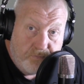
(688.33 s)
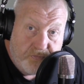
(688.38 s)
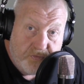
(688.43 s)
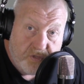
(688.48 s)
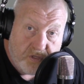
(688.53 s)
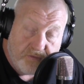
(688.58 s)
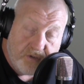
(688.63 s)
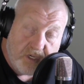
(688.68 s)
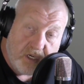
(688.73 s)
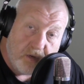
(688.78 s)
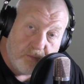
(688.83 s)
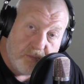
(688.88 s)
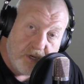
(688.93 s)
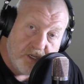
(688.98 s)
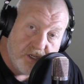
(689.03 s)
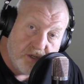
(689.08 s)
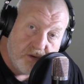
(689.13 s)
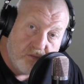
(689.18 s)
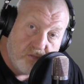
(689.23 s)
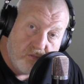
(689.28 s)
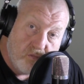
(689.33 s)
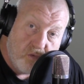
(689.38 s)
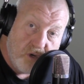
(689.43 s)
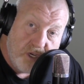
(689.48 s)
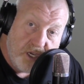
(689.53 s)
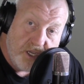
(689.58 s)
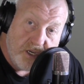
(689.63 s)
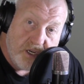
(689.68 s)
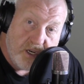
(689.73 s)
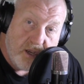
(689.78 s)
So if you can imagine,
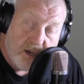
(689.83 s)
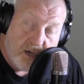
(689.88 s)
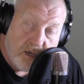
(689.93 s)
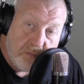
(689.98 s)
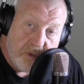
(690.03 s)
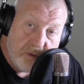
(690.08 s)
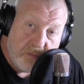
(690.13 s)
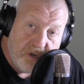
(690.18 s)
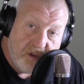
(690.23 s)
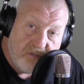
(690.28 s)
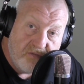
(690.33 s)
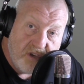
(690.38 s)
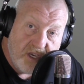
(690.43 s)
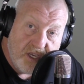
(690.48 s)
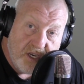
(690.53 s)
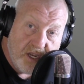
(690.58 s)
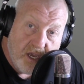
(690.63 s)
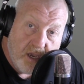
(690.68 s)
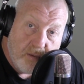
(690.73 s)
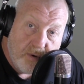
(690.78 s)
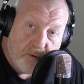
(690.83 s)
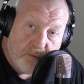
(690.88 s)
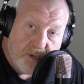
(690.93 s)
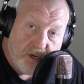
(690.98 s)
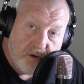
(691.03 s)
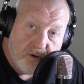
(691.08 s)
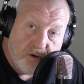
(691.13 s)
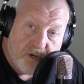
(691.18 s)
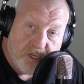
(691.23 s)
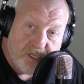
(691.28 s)
we ended our commitment in Vietnam in
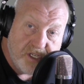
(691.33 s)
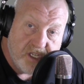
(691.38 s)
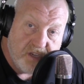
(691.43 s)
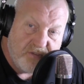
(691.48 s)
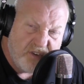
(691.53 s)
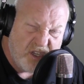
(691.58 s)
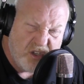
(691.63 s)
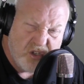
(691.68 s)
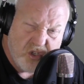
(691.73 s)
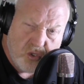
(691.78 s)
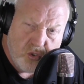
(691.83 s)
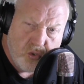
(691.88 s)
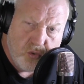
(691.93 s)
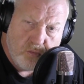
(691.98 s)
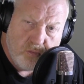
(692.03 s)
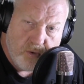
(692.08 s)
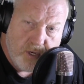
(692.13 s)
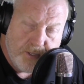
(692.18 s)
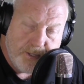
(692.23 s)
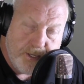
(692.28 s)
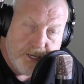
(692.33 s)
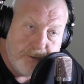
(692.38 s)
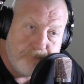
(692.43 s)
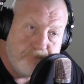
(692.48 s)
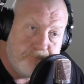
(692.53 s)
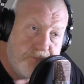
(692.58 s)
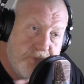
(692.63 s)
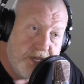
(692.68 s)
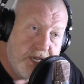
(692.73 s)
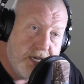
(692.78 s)
about 1972, around there.
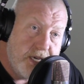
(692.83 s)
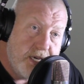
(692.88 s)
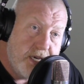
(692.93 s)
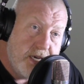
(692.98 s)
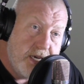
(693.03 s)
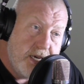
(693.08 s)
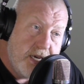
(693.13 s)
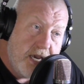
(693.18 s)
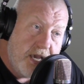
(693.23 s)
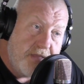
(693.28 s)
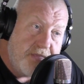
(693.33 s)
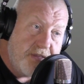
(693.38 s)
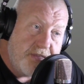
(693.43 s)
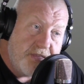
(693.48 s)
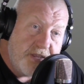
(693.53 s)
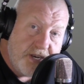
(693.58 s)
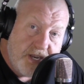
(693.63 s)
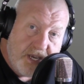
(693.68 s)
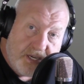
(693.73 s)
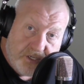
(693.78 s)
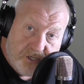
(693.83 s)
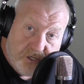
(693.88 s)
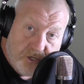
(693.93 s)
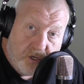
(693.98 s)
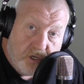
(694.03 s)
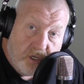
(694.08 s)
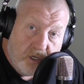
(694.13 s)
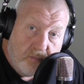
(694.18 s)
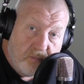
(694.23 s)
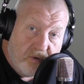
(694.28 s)
And then the next
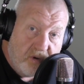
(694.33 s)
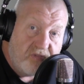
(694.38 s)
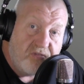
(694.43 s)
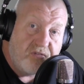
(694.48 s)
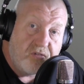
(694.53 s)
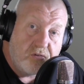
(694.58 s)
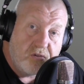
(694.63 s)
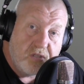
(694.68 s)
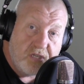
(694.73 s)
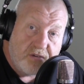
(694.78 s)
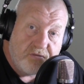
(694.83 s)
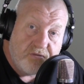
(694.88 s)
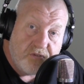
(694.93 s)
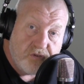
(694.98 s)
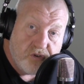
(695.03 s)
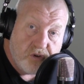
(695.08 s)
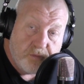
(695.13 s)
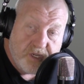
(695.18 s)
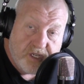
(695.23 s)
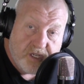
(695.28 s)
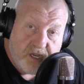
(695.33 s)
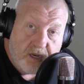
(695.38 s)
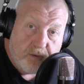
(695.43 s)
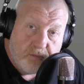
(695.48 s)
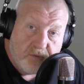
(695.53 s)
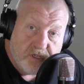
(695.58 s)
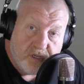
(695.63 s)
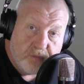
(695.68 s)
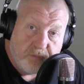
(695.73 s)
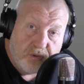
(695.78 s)
time a full infantry battalion
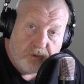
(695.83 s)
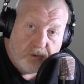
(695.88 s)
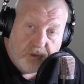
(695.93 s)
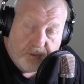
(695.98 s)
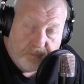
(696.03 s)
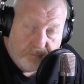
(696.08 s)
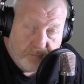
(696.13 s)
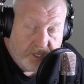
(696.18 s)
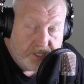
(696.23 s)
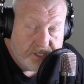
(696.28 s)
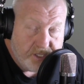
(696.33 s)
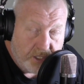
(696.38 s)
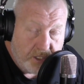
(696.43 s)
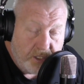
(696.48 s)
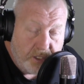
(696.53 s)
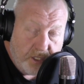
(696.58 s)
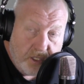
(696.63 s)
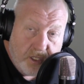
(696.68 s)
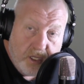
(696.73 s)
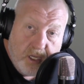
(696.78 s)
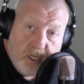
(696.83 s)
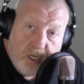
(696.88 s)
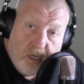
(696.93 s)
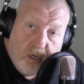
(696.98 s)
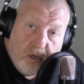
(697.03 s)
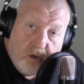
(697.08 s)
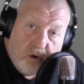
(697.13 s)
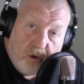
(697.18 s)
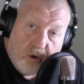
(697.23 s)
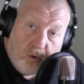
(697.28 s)
was deployed, basically
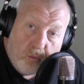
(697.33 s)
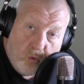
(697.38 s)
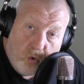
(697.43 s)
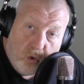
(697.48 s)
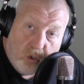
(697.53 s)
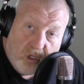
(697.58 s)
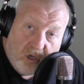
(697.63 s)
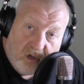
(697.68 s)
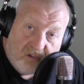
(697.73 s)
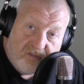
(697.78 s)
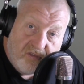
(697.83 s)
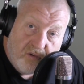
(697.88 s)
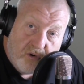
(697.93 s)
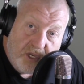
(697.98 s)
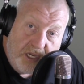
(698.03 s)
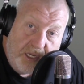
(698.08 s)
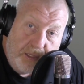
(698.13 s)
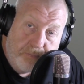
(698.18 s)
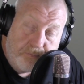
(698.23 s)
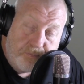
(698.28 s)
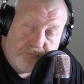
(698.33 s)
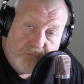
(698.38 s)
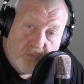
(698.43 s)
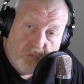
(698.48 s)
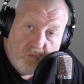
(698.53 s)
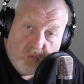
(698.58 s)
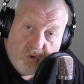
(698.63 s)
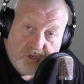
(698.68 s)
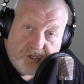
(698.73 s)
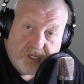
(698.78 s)
on a warlike footing,
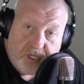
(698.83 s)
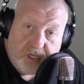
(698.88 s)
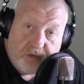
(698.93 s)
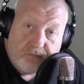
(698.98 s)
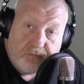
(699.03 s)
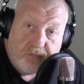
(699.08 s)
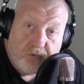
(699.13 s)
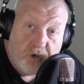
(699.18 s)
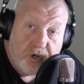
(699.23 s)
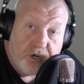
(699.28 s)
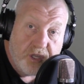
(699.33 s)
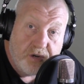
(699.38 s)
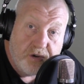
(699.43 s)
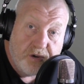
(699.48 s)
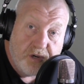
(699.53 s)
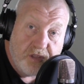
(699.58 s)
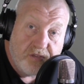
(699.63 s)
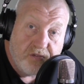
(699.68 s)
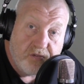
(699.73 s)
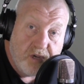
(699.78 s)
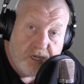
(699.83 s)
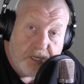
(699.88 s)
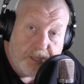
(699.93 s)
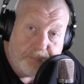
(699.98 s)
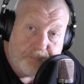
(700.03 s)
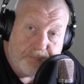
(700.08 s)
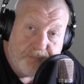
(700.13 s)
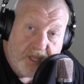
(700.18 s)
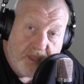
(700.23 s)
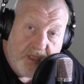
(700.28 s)
was in 1993,
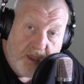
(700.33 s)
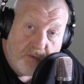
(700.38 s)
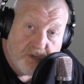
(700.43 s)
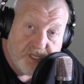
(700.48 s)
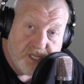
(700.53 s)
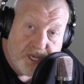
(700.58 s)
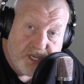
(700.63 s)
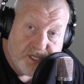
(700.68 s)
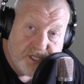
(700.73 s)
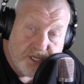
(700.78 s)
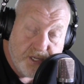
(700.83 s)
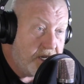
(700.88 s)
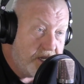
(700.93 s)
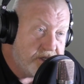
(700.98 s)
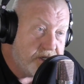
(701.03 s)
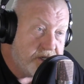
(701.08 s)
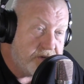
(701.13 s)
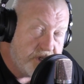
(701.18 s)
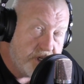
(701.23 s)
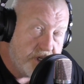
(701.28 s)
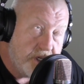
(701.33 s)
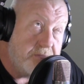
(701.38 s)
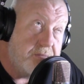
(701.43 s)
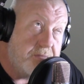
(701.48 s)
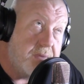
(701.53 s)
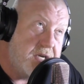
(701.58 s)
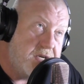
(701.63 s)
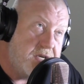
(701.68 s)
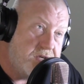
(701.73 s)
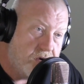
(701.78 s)
and that was us. As I've said
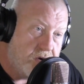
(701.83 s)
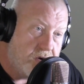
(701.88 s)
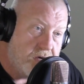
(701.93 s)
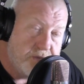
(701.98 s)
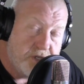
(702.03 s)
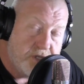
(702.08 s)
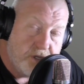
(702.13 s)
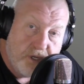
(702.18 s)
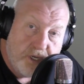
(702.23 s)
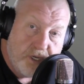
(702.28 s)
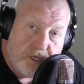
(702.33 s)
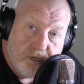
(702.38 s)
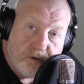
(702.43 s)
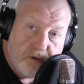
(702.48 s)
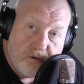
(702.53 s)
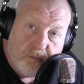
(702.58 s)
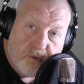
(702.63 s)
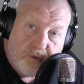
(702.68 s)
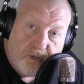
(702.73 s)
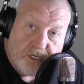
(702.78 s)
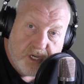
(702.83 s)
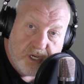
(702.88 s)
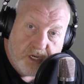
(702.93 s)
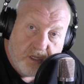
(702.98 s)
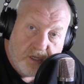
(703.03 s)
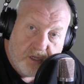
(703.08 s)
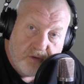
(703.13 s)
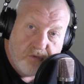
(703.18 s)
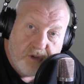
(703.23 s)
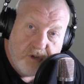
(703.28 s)
many times, I know on my channel,
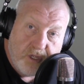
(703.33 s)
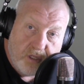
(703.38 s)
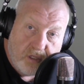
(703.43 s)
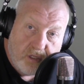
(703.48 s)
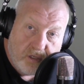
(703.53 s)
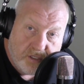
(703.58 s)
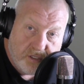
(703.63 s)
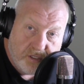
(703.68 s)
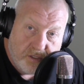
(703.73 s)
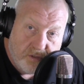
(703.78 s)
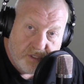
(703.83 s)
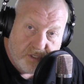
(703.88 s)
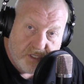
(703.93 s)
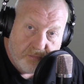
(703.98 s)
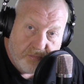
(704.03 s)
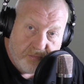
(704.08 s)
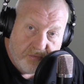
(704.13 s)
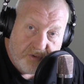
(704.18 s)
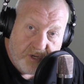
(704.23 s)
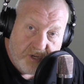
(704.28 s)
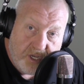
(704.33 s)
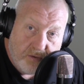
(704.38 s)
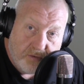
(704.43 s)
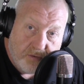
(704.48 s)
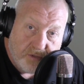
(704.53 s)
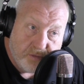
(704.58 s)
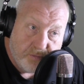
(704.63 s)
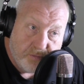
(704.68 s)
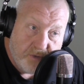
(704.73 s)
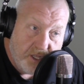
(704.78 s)
I really like to do a separate video on
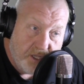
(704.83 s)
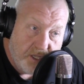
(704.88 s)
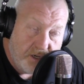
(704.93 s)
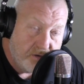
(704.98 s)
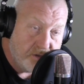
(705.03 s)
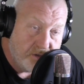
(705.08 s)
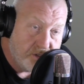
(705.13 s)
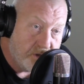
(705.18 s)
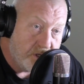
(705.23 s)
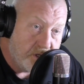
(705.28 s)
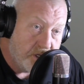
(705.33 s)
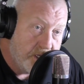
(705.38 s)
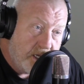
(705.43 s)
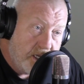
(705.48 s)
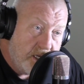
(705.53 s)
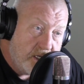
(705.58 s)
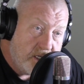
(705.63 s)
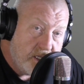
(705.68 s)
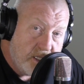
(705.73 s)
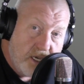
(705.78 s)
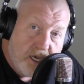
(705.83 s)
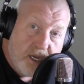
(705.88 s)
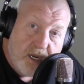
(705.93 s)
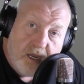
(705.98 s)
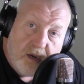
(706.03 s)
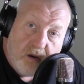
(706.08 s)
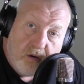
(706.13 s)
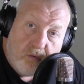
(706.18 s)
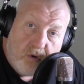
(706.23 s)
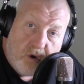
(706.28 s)
Somalia and sort of get into that,
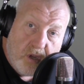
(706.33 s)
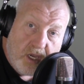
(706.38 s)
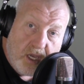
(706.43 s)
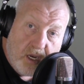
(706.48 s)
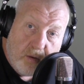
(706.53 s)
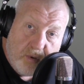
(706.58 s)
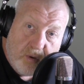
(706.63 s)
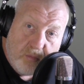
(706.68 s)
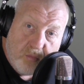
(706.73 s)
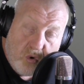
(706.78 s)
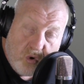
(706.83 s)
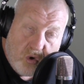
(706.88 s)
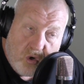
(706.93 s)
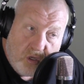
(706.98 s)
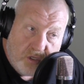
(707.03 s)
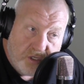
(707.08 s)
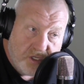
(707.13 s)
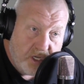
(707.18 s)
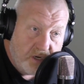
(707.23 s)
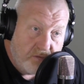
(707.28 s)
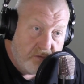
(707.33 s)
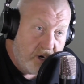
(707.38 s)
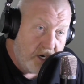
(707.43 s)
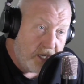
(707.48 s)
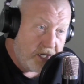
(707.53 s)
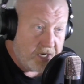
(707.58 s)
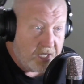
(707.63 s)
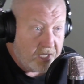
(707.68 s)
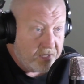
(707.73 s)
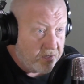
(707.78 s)
and I want to get a bit more content
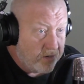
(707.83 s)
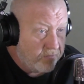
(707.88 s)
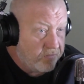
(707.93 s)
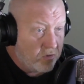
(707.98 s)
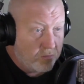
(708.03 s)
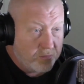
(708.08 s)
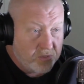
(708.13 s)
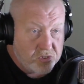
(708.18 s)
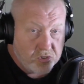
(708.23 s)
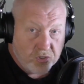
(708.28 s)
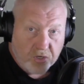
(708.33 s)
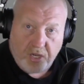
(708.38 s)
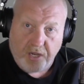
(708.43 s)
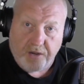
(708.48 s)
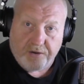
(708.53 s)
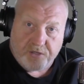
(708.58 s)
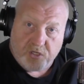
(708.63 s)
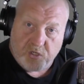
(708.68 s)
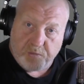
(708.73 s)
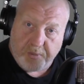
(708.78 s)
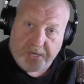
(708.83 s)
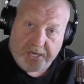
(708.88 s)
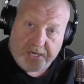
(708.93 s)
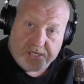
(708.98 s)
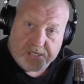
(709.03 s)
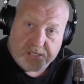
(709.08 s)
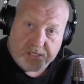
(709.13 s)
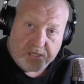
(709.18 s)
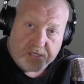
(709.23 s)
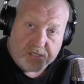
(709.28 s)
running now that I've got my sort of own
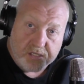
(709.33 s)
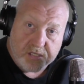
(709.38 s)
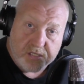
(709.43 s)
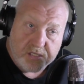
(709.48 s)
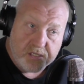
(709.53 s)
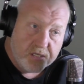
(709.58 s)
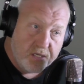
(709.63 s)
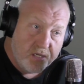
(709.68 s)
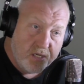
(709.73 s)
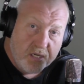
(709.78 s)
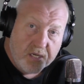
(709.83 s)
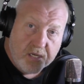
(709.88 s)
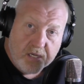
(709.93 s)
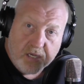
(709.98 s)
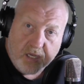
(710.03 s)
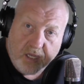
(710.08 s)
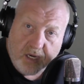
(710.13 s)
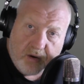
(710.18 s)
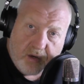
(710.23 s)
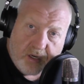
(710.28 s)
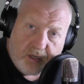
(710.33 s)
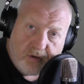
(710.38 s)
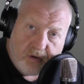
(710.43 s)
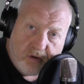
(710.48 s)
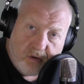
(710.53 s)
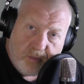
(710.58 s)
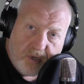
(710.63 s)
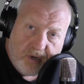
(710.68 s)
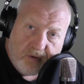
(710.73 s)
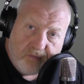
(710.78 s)
space, and it's, I can do
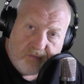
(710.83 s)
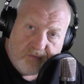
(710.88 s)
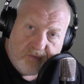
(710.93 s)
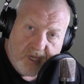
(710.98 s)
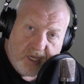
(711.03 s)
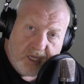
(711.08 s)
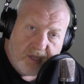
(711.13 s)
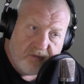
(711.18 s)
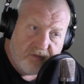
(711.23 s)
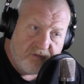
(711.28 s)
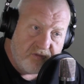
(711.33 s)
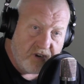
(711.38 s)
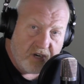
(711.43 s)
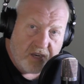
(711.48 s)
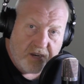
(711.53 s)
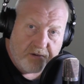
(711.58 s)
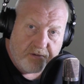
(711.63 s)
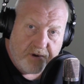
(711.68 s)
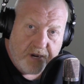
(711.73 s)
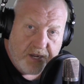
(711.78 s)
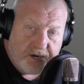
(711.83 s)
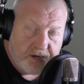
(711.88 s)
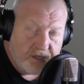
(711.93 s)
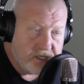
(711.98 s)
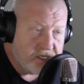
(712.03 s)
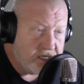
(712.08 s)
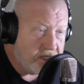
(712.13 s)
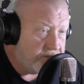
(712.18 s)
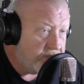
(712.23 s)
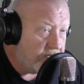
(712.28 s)
a bit of fiddling around and
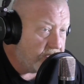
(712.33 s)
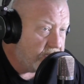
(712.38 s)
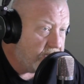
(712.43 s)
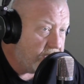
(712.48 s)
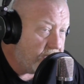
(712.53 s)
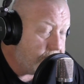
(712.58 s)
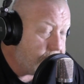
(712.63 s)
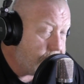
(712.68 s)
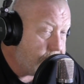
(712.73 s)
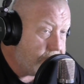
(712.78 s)
stuff like that.